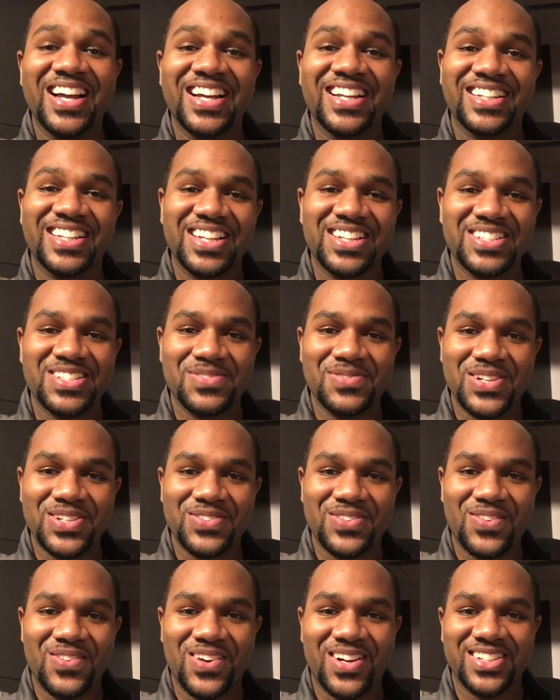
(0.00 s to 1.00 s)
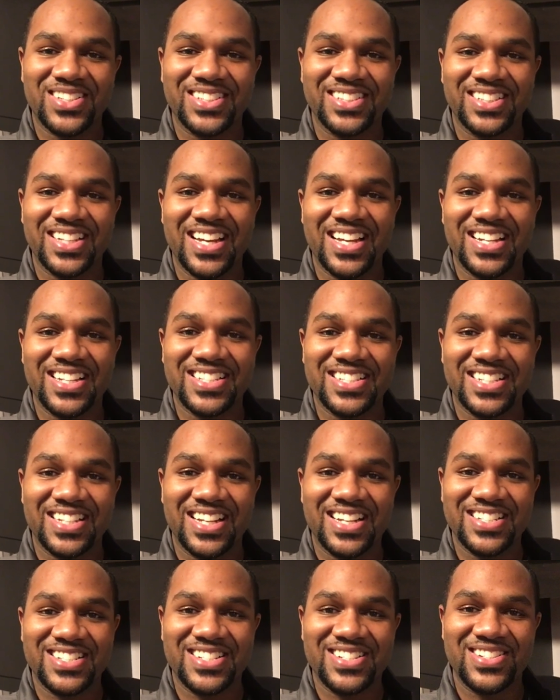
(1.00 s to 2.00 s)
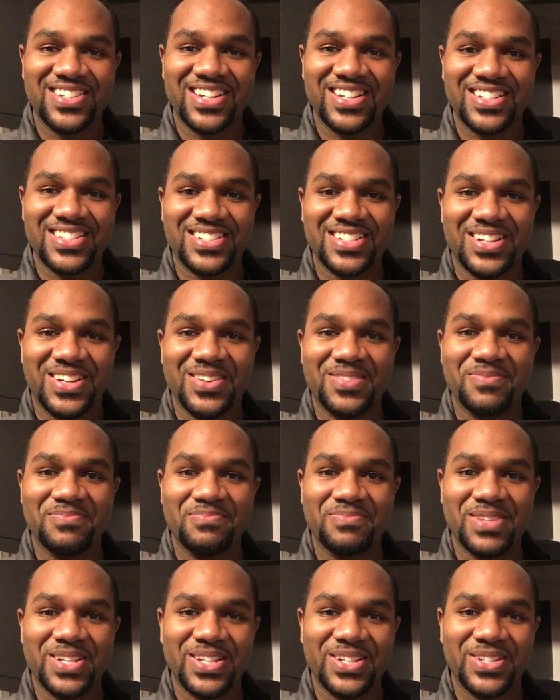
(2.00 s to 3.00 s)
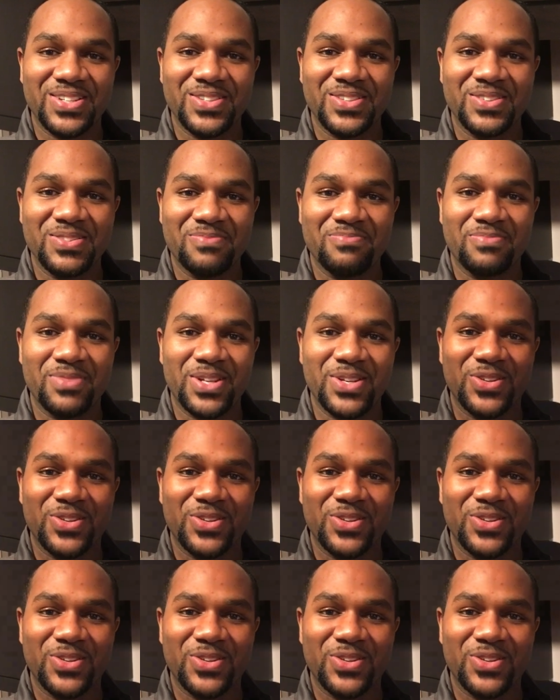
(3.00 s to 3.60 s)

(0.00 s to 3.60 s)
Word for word: Thanks so much for watching, and until I see you next time, be you, be